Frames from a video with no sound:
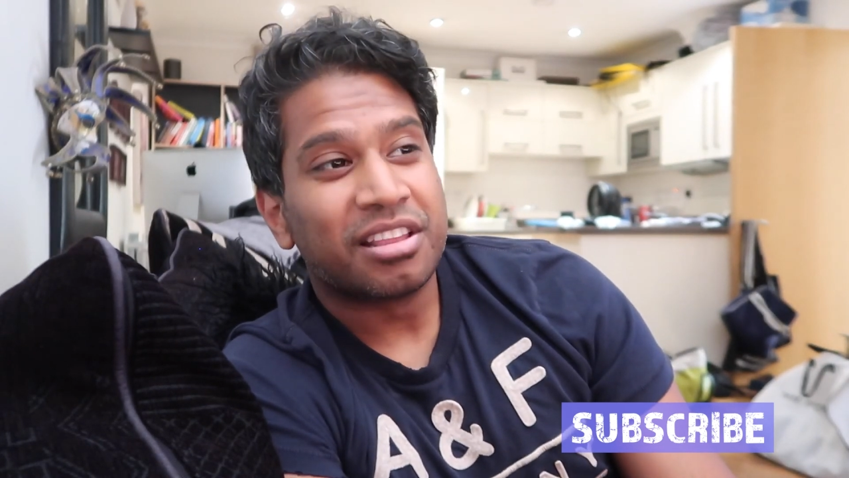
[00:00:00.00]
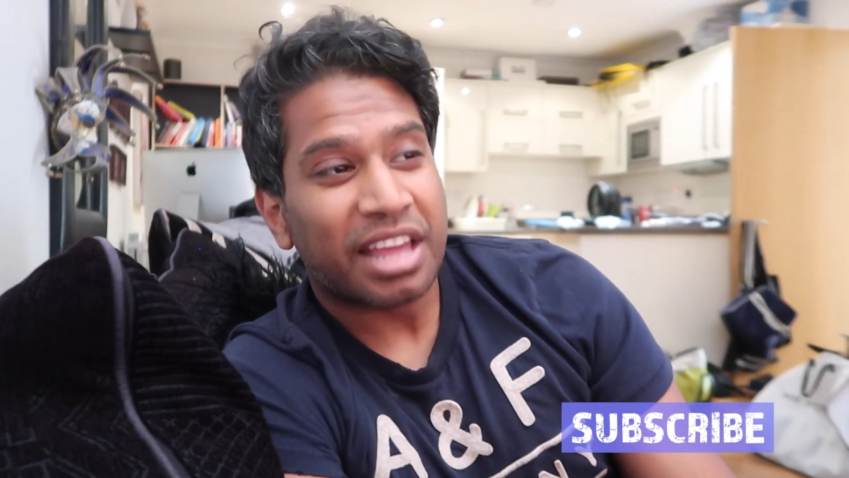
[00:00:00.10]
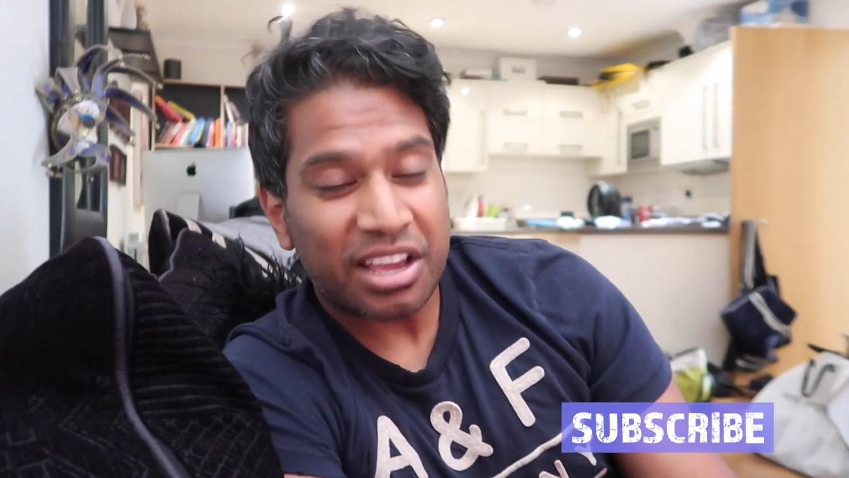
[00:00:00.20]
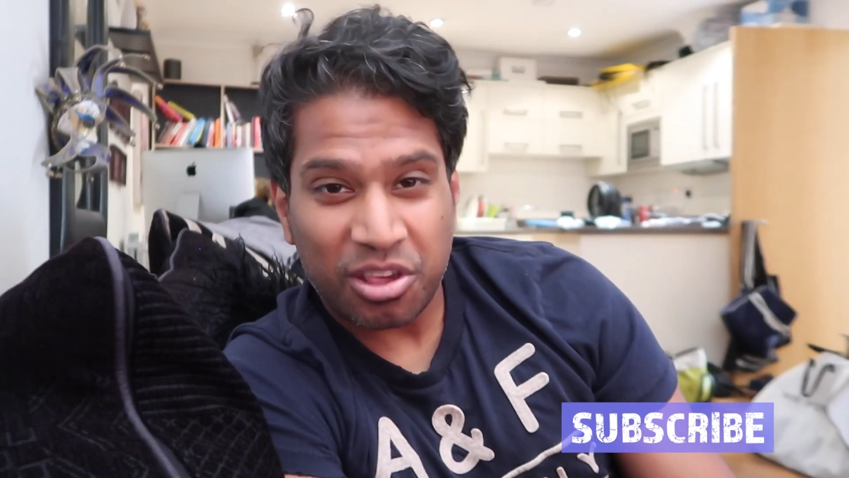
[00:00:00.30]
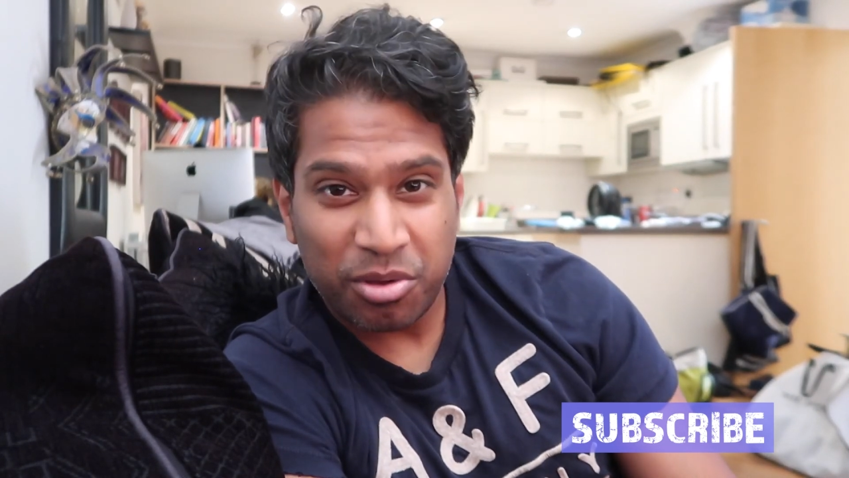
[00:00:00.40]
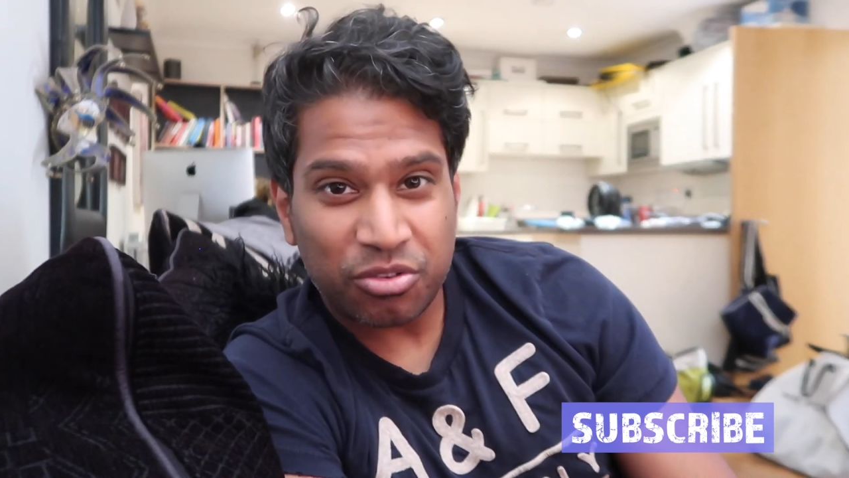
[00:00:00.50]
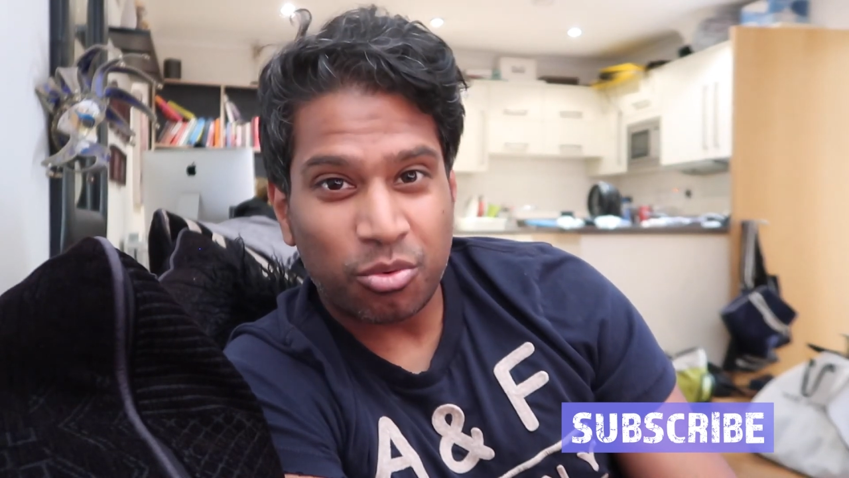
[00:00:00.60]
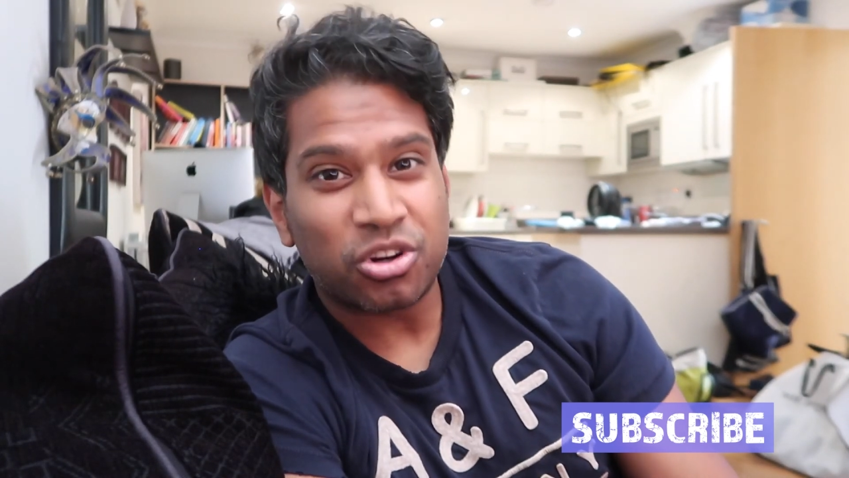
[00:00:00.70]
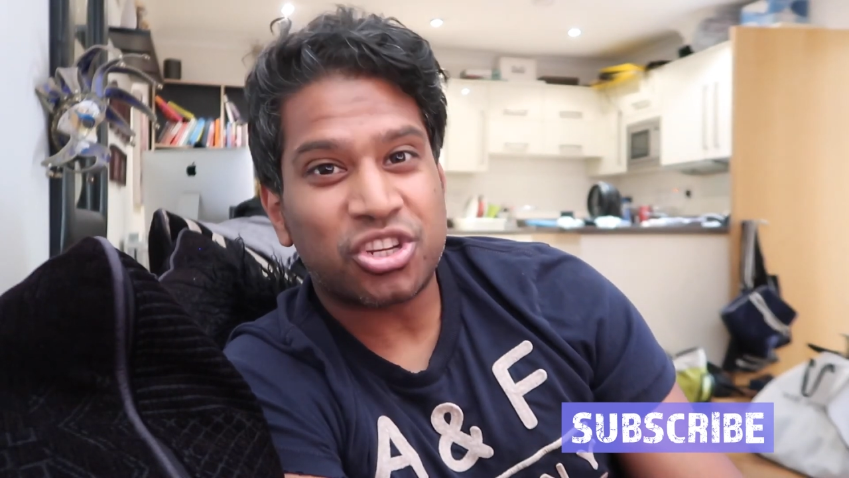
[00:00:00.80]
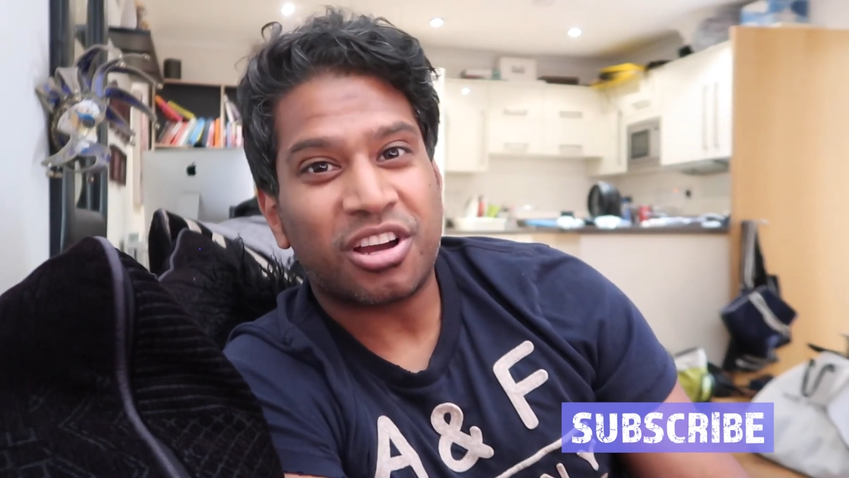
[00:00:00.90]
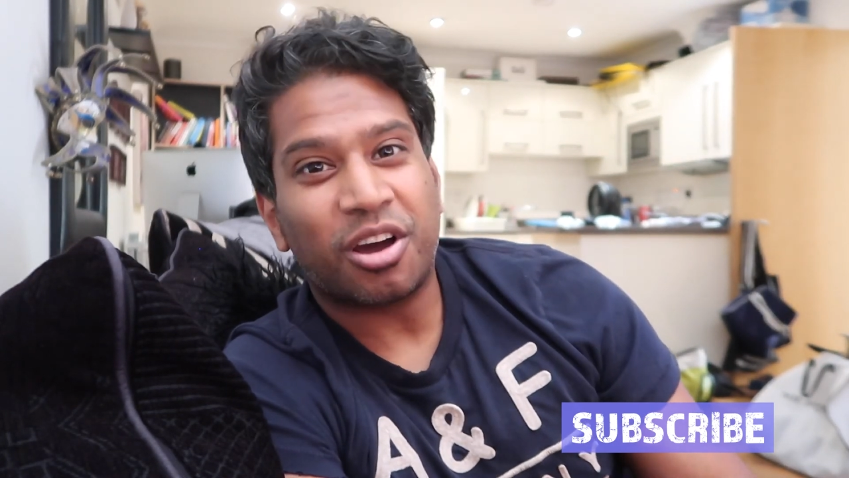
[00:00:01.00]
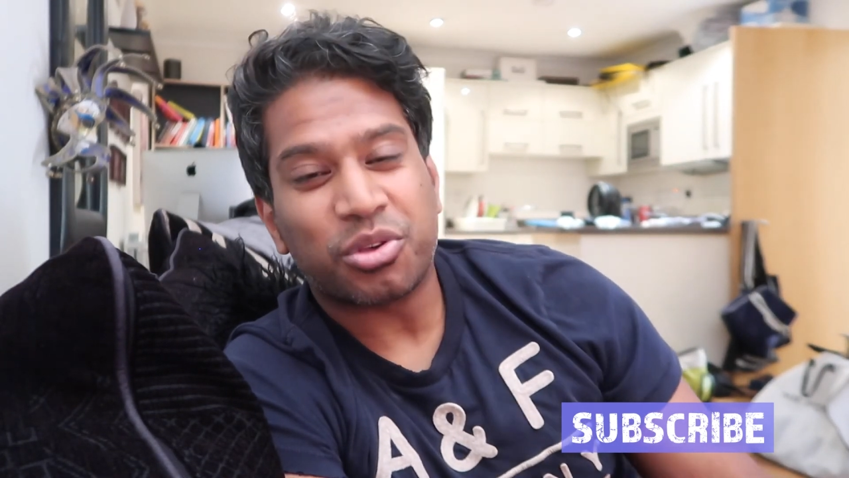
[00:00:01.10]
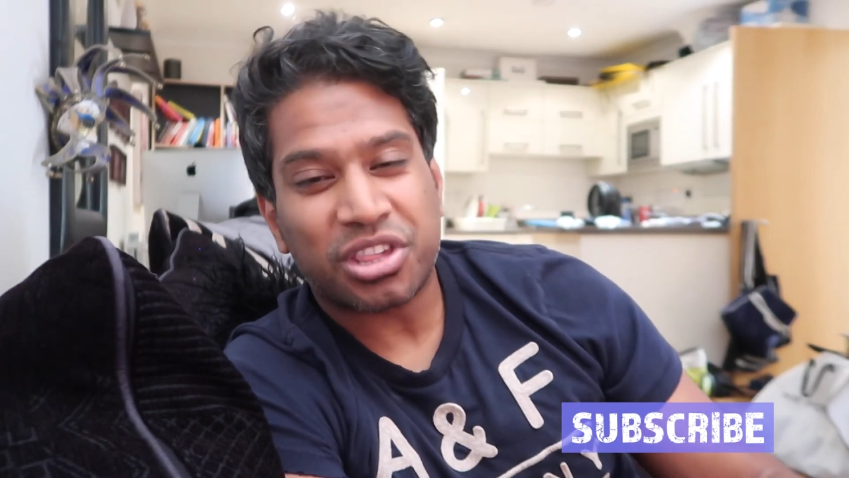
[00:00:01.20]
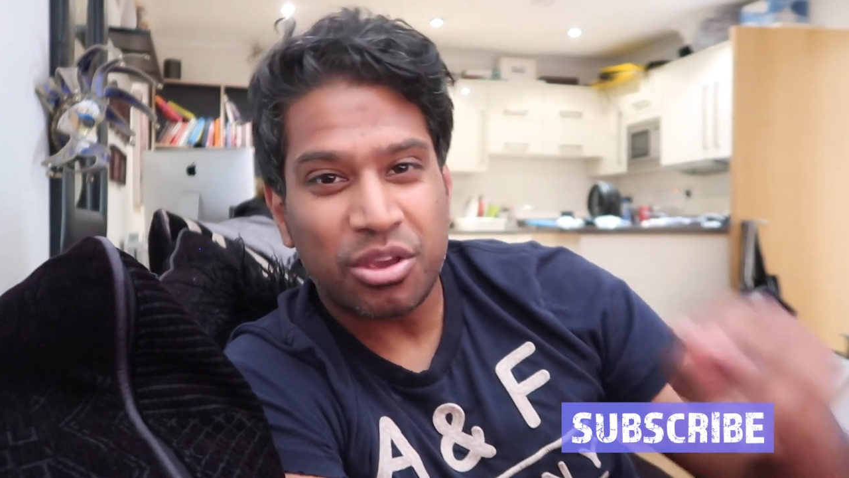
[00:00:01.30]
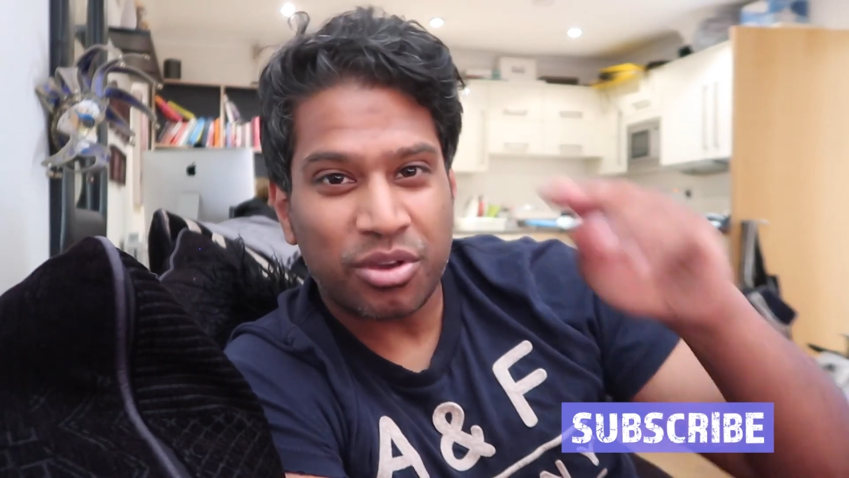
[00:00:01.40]
Thanks so much for watching. I
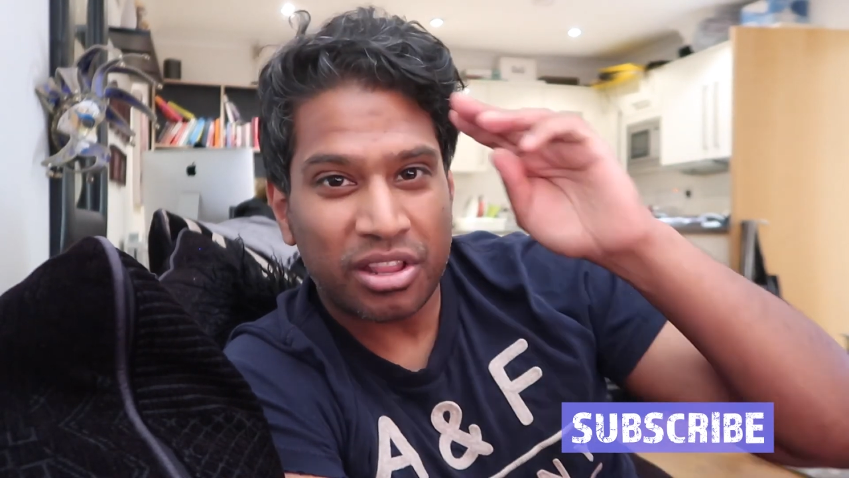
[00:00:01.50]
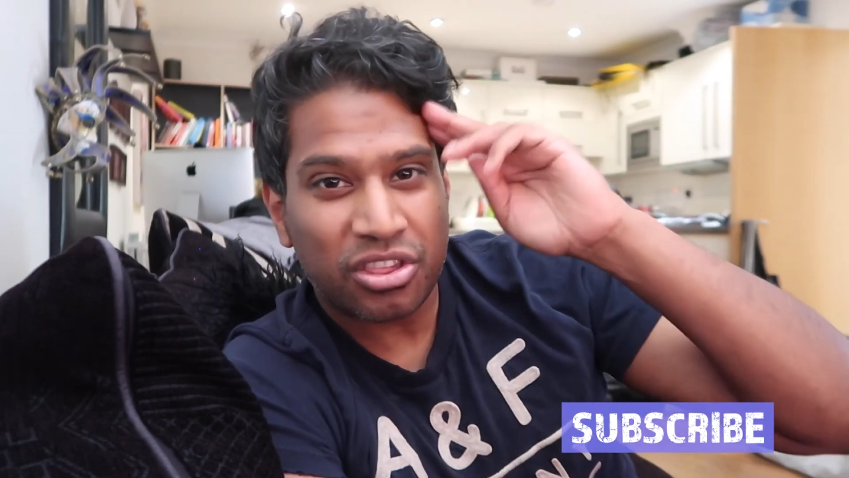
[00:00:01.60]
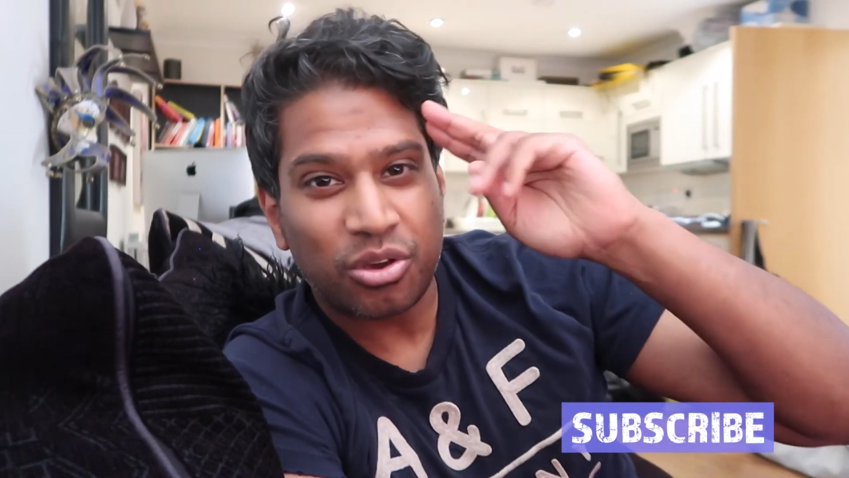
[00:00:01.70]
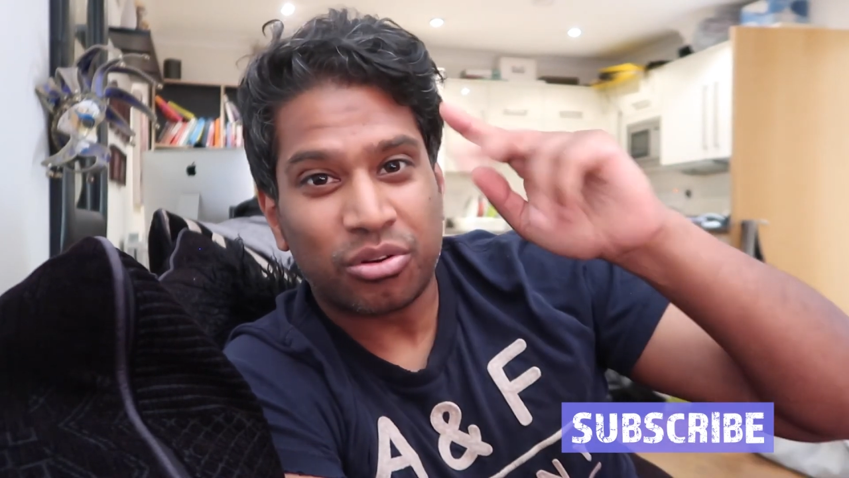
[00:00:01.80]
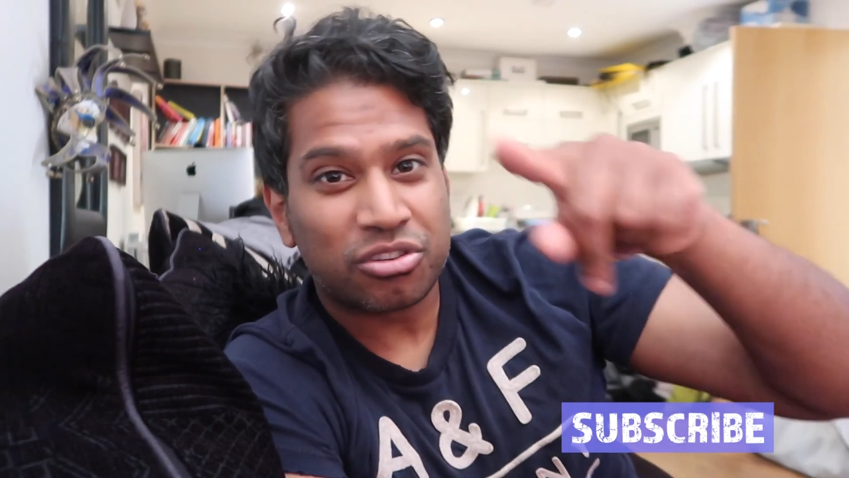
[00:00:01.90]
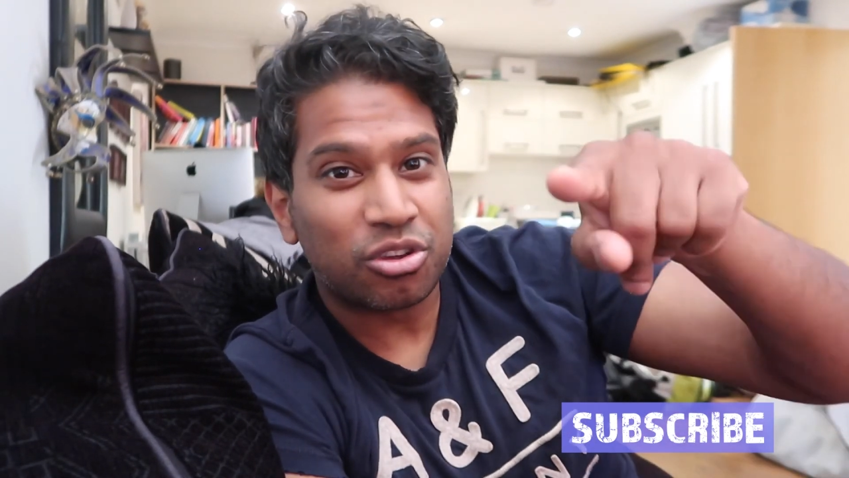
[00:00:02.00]
will see you again soon.